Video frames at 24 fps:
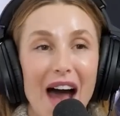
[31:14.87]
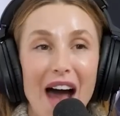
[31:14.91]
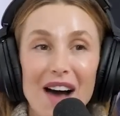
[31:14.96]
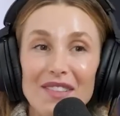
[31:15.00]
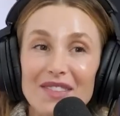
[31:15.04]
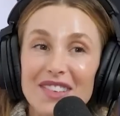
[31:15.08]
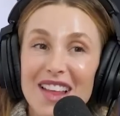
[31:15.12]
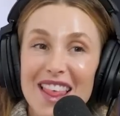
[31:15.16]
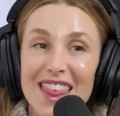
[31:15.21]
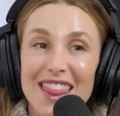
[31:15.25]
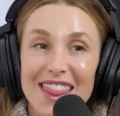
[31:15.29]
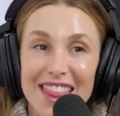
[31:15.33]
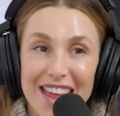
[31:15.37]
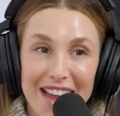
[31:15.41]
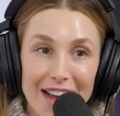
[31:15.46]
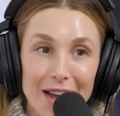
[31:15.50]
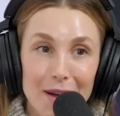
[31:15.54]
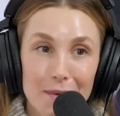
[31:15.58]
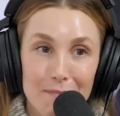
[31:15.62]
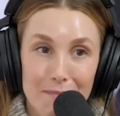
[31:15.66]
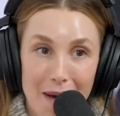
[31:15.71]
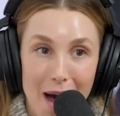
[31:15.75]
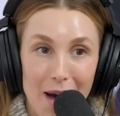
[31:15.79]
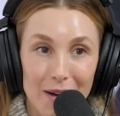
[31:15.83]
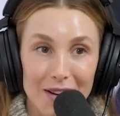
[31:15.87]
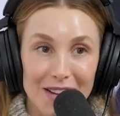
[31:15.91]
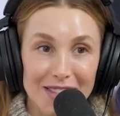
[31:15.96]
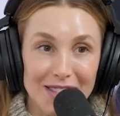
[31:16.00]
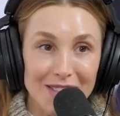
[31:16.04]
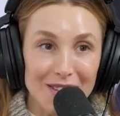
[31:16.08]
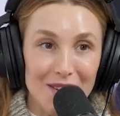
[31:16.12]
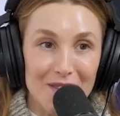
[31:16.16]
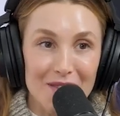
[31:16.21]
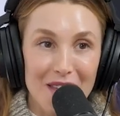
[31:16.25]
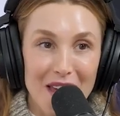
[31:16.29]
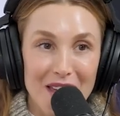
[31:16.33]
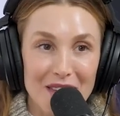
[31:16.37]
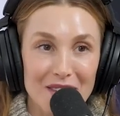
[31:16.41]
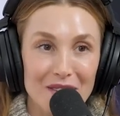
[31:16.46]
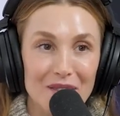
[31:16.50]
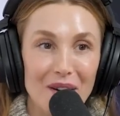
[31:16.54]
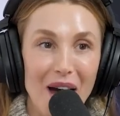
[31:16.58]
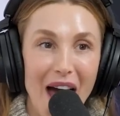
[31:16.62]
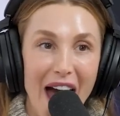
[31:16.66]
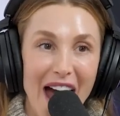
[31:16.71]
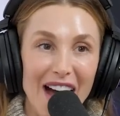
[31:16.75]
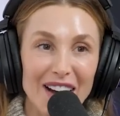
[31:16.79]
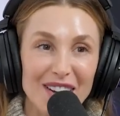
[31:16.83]
have to think about it so that
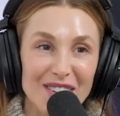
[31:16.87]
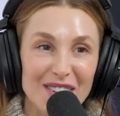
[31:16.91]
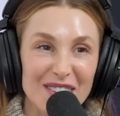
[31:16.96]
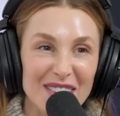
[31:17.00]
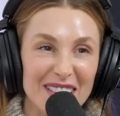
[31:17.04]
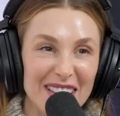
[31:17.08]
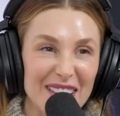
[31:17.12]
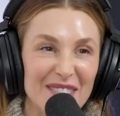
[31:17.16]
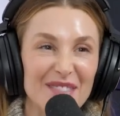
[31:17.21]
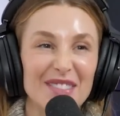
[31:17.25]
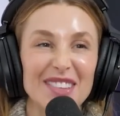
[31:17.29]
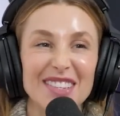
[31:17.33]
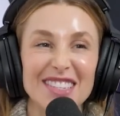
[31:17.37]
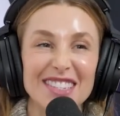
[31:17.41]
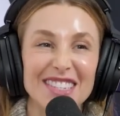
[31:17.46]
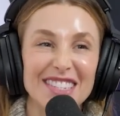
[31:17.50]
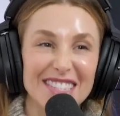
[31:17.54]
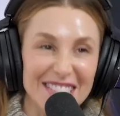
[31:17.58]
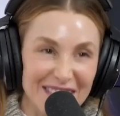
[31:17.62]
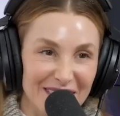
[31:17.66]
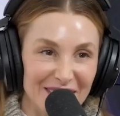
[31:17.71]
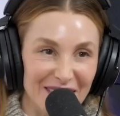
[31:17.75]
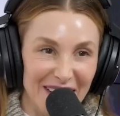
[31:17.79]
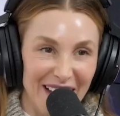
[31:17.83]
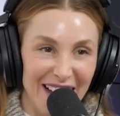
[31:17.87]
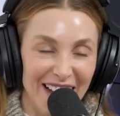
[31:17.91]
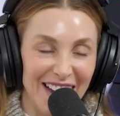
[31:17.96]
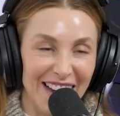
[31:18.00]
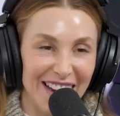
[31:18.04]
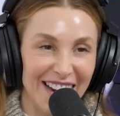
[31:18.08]
you actually will do it.